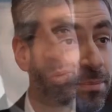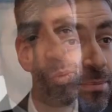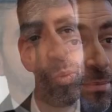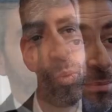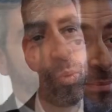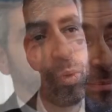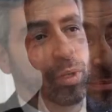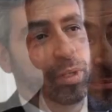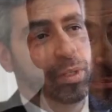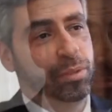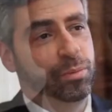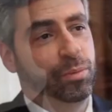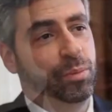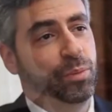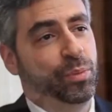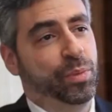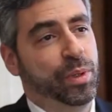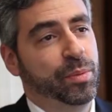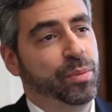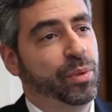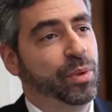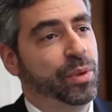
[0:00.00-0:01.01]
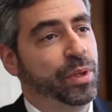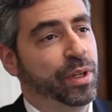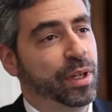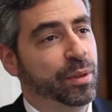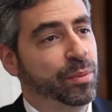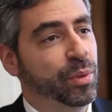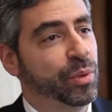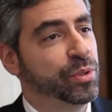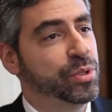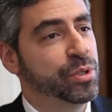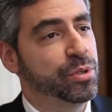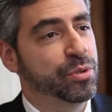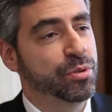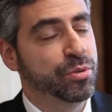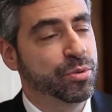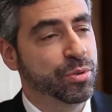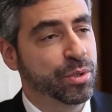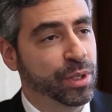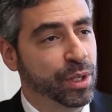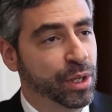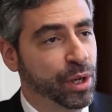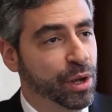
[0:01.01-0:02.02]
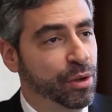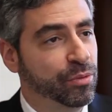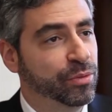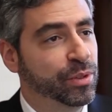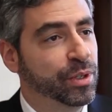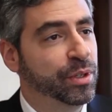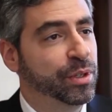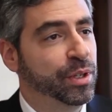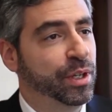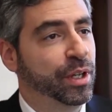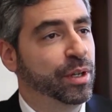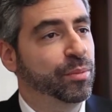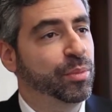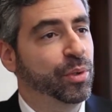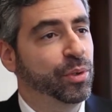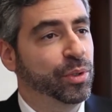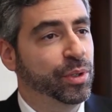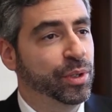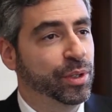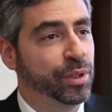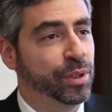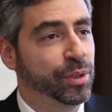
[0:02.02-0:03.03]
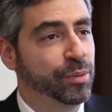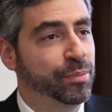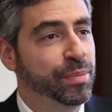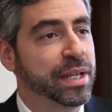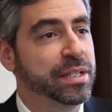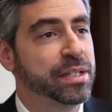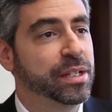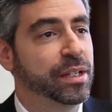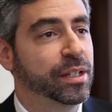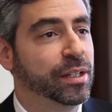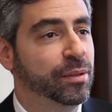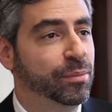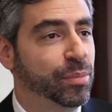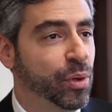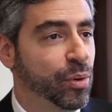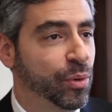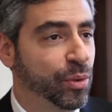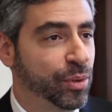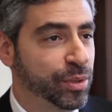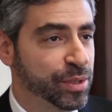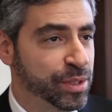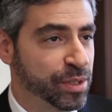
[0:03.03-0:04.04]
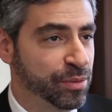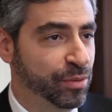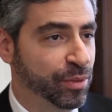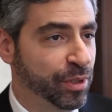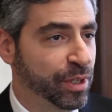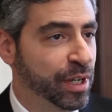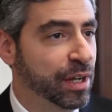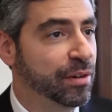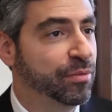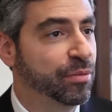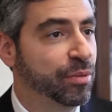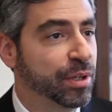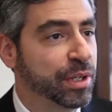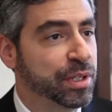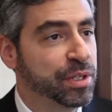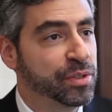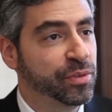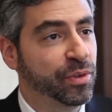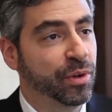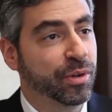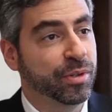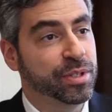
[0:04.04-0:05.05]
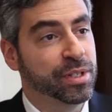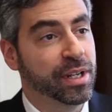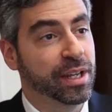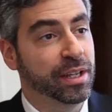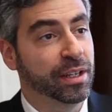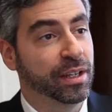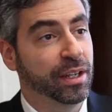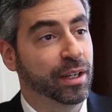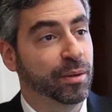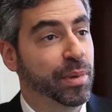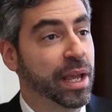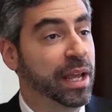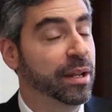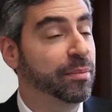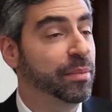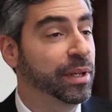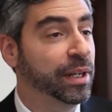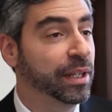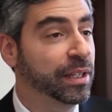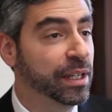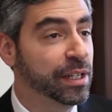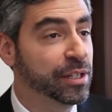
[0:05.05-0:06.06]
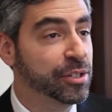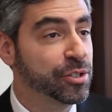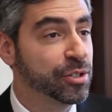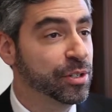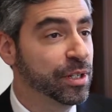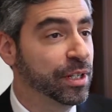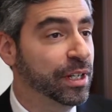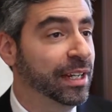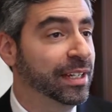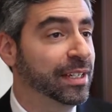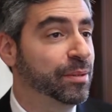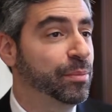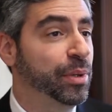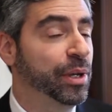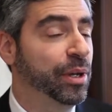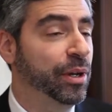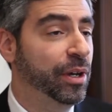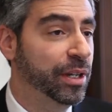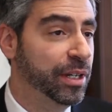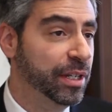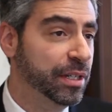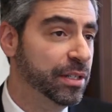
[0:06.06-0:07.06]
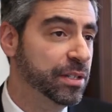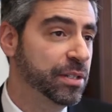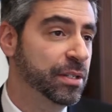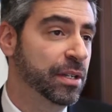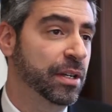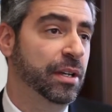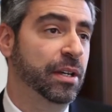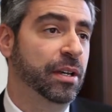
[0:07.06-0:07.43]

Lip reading: When people think about surgery, they often think about the basic components of recovery as far as taking pain medication and antibiotics.